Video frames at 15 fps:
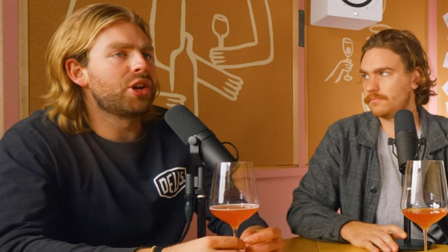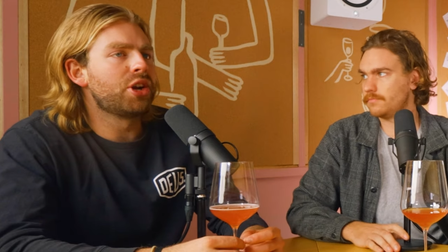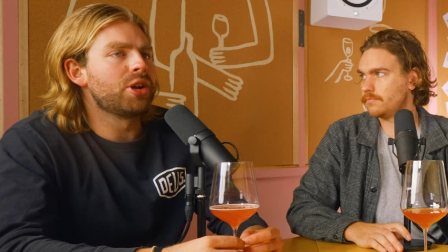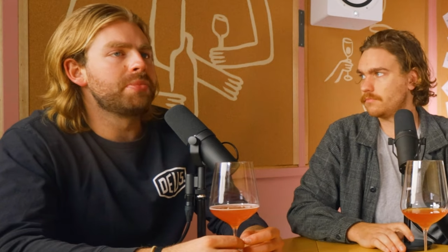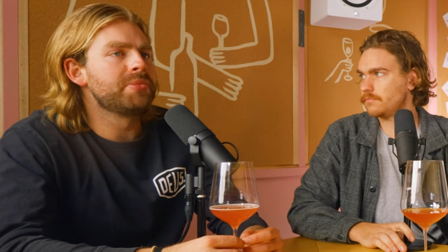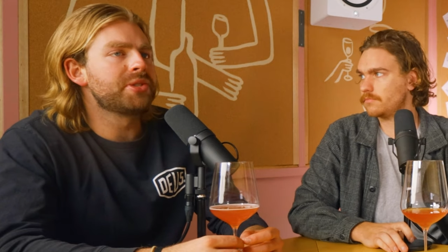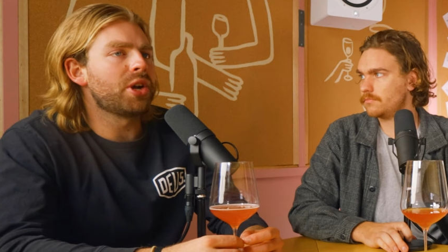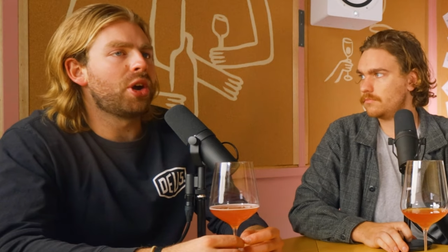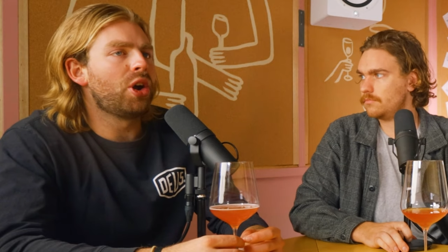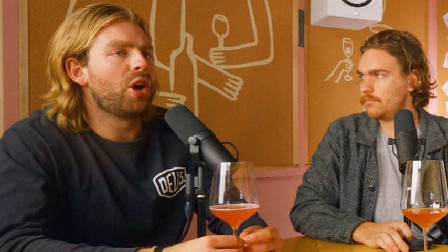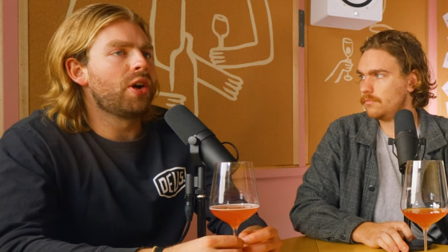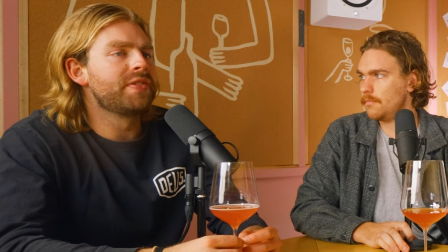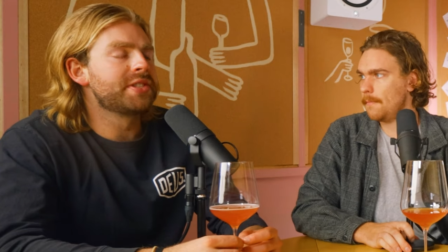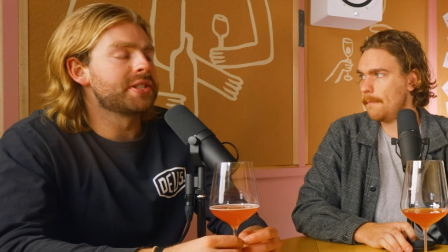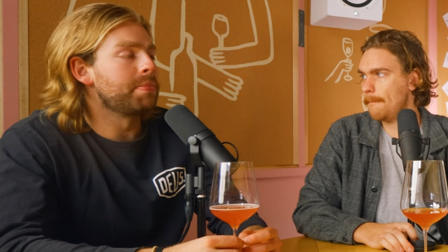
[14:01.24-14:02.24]
Speaker 1: terms
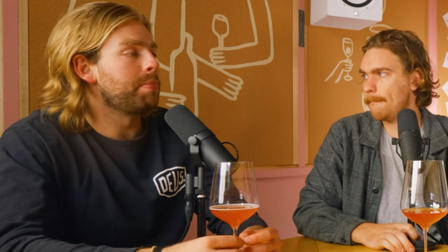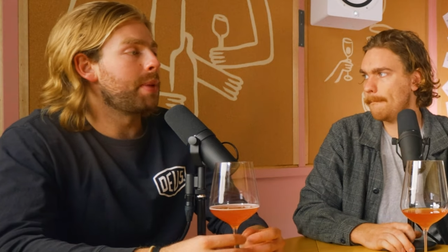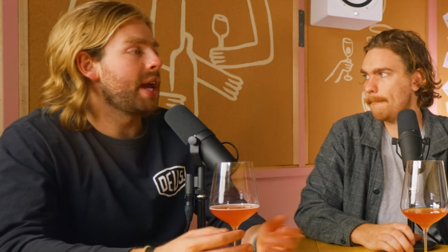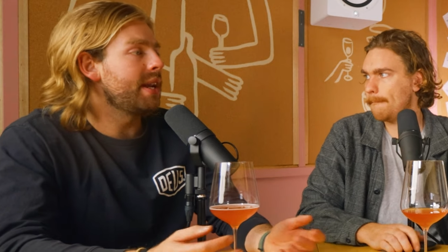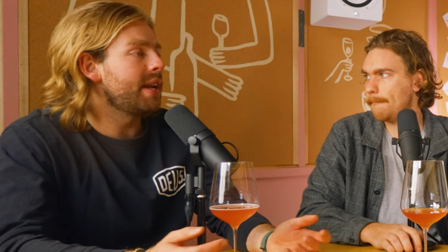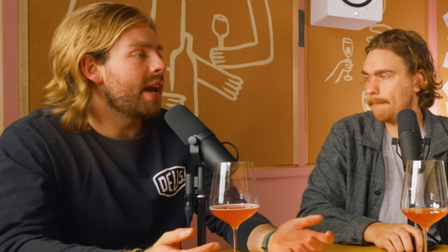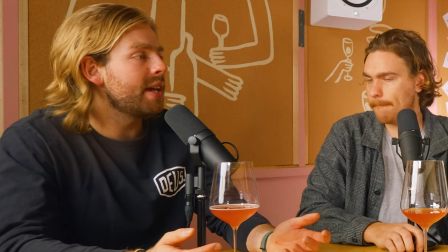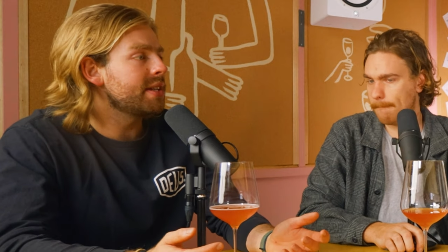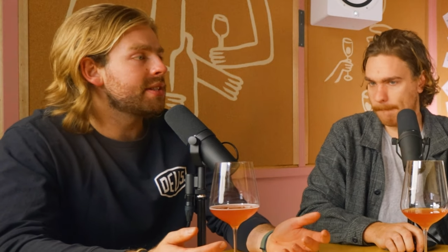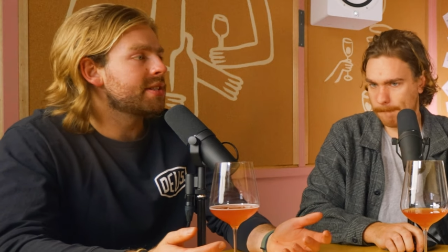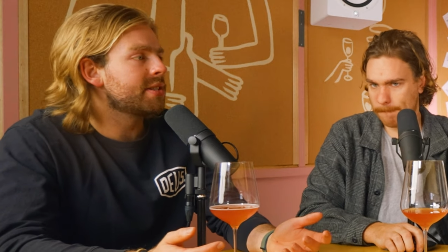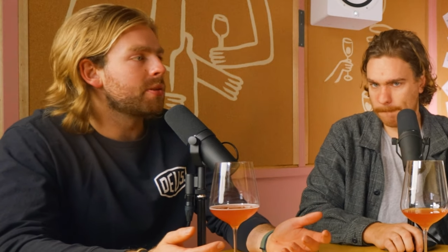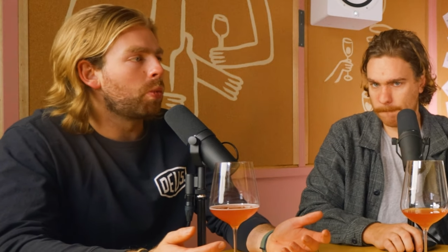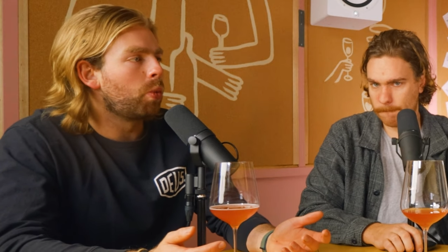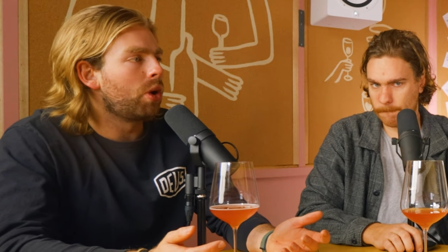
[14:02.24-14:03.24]
of some Pet Nats,
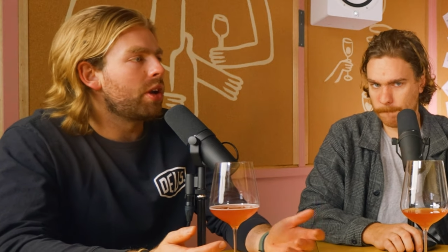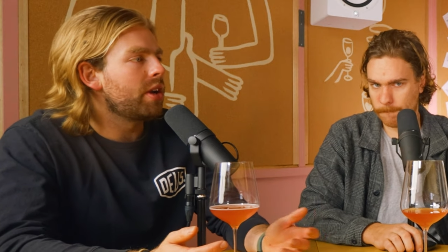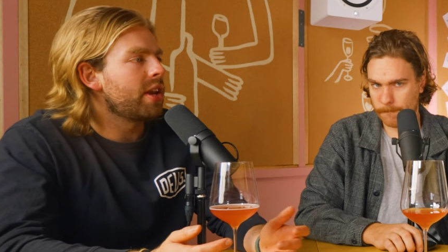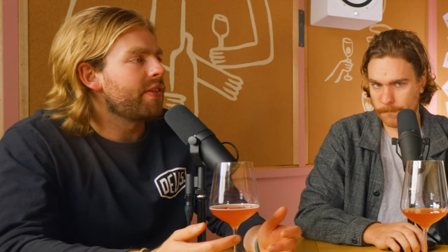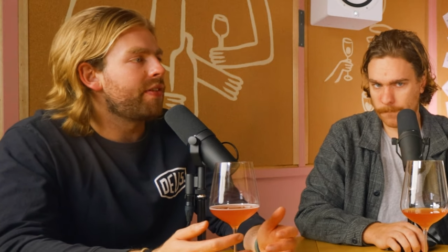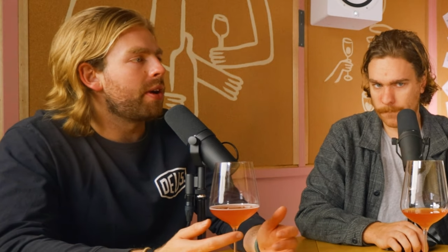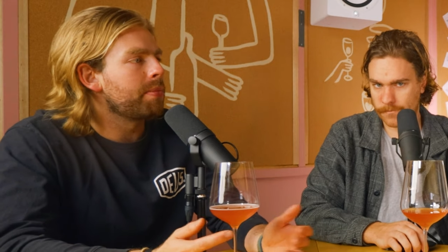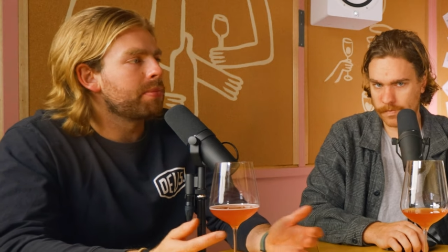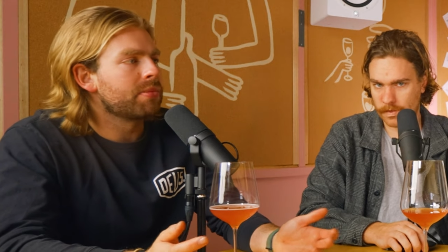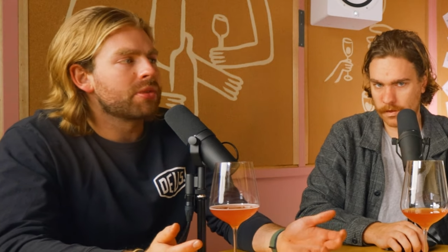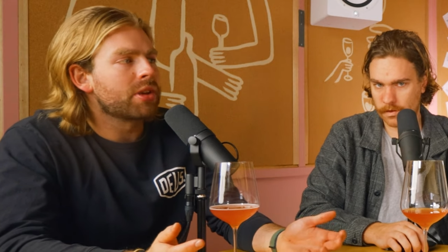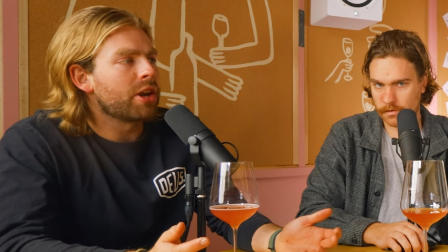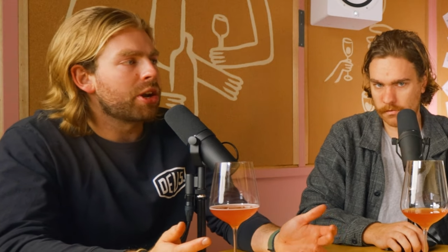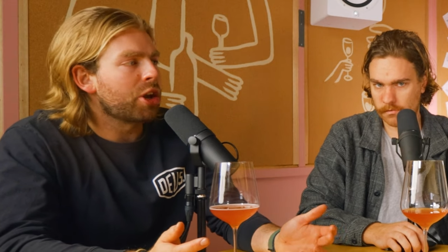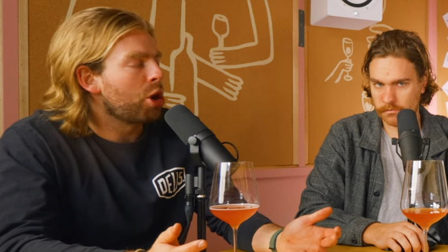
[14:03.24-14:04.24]
what if I'm
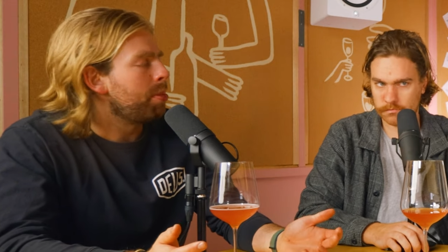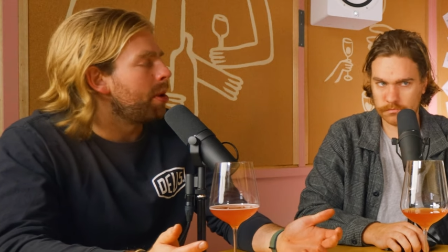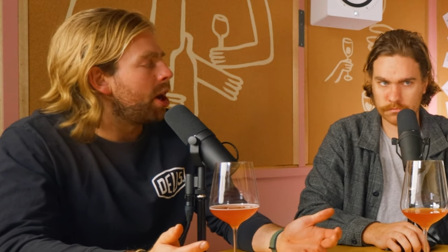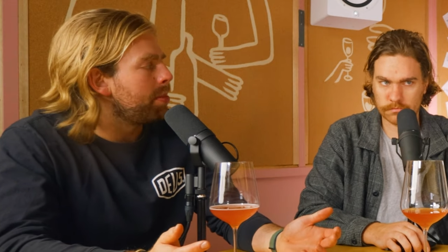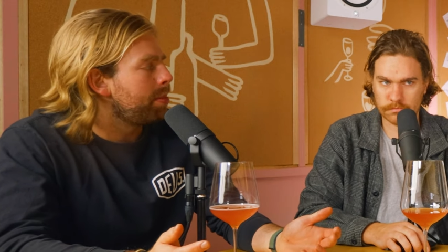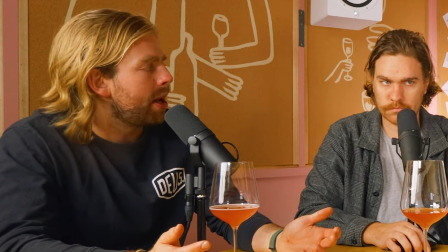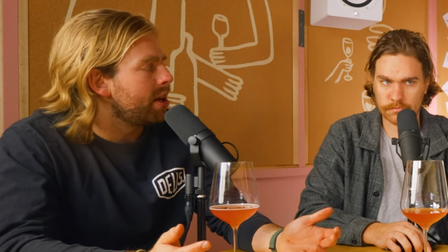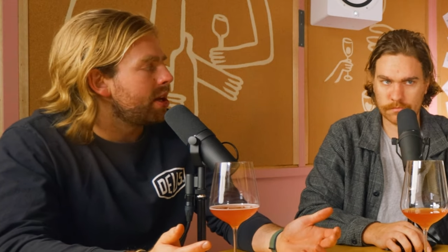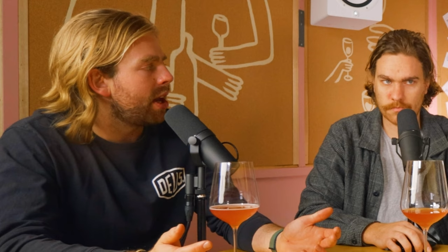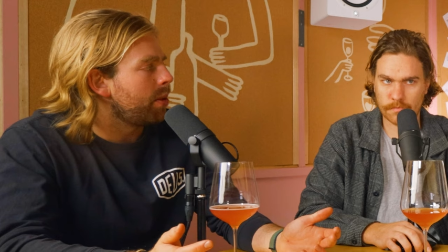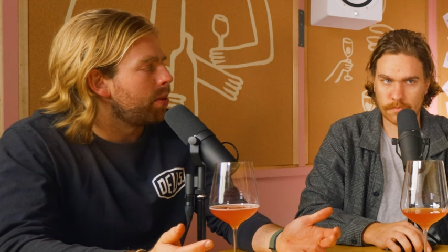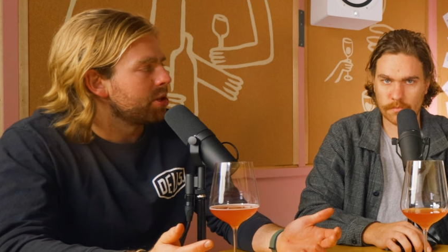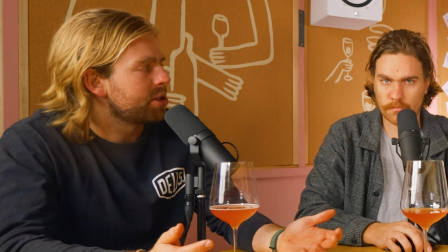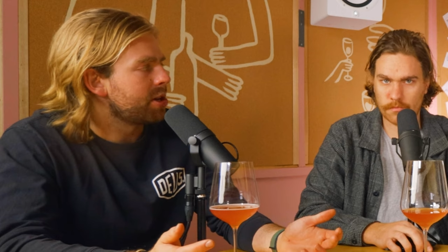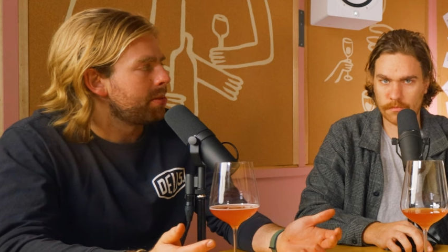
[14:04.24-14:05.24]
gonna go buy a Pet Nat?
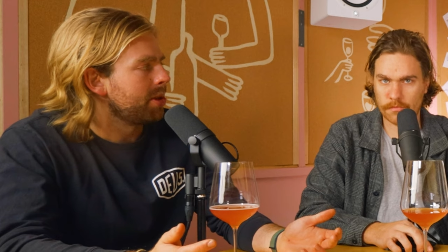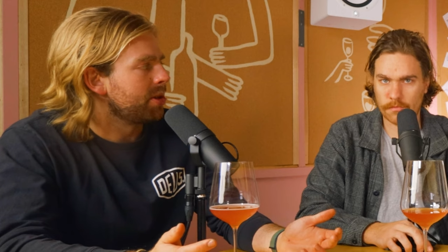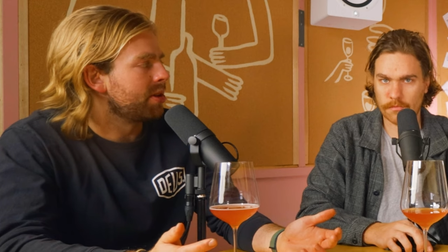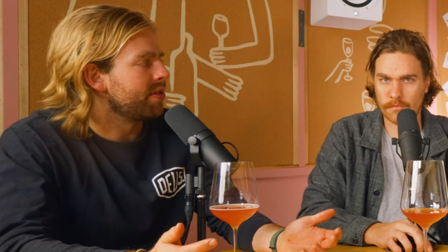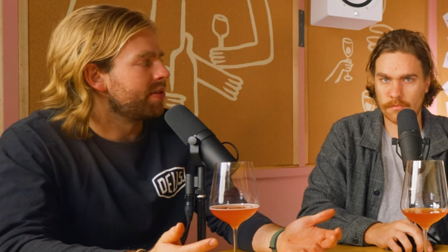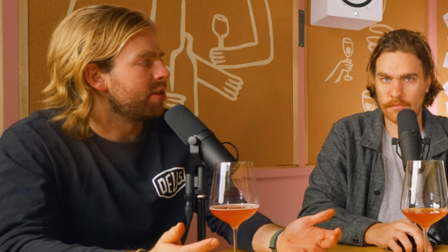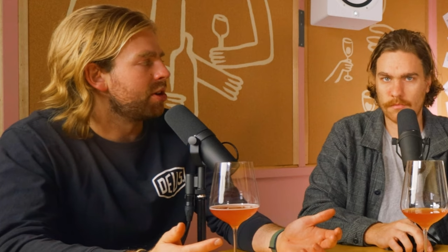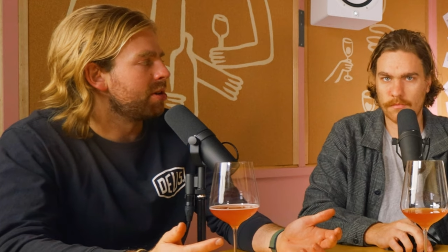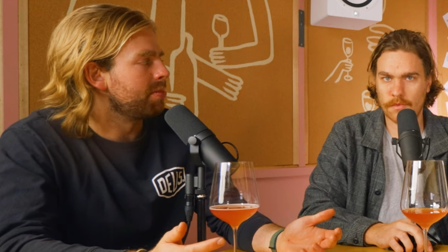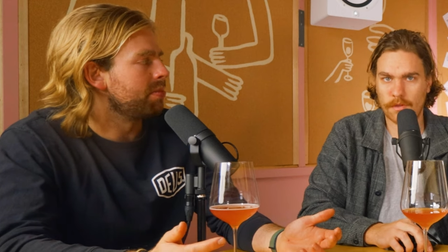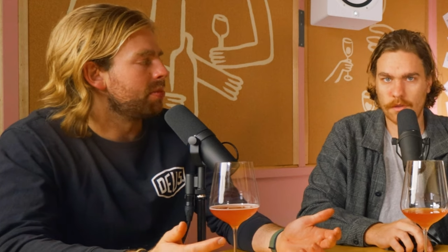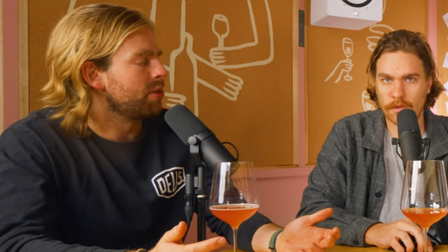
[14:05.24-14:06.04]
What should I be looking for in a